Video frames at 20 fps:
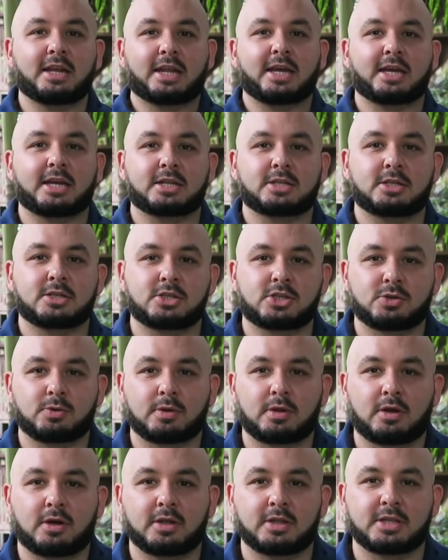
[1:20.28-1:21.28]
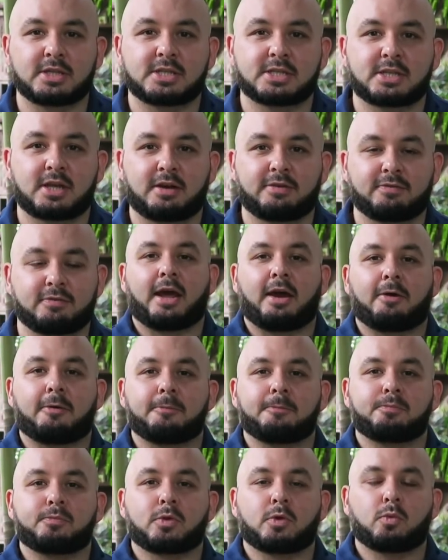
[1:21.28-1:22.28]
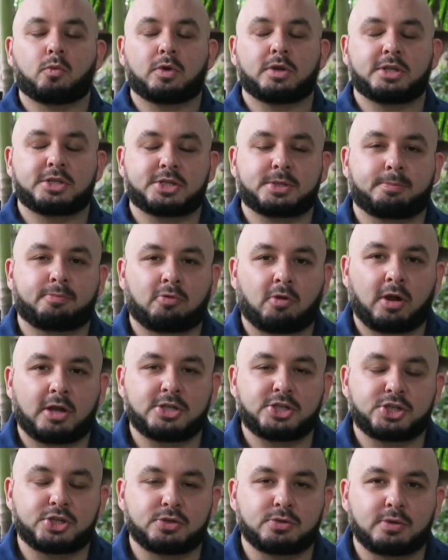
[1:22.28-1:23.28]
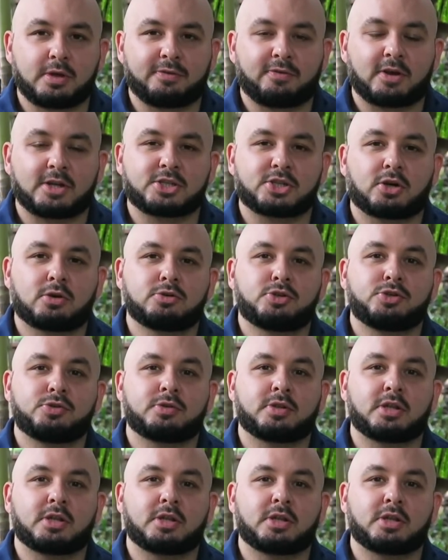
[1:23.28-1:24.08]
linked to a lot of this stuff. Now, would it surprise you if I told you